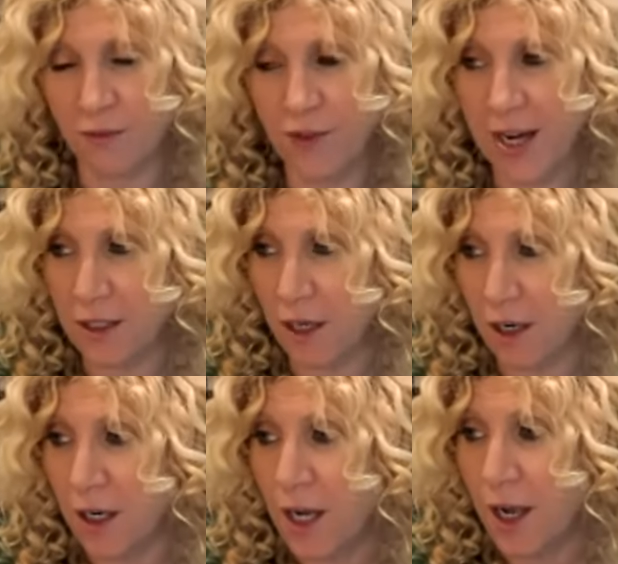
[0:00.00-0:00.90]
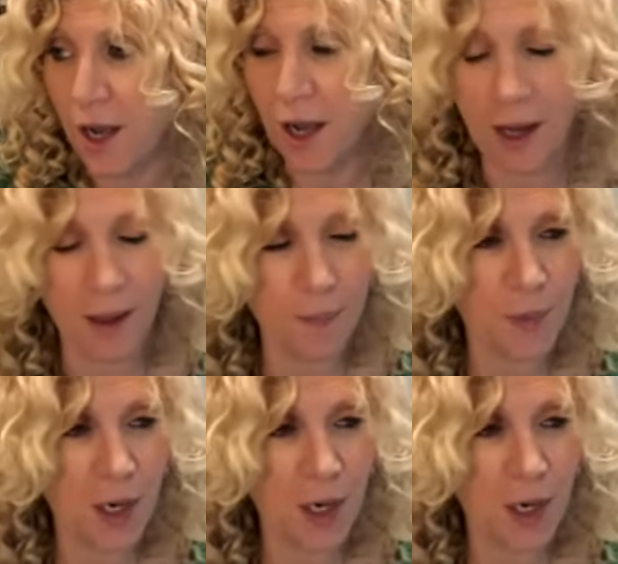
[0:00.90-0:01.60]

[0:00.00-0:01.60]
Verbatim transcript: In fact, our, um,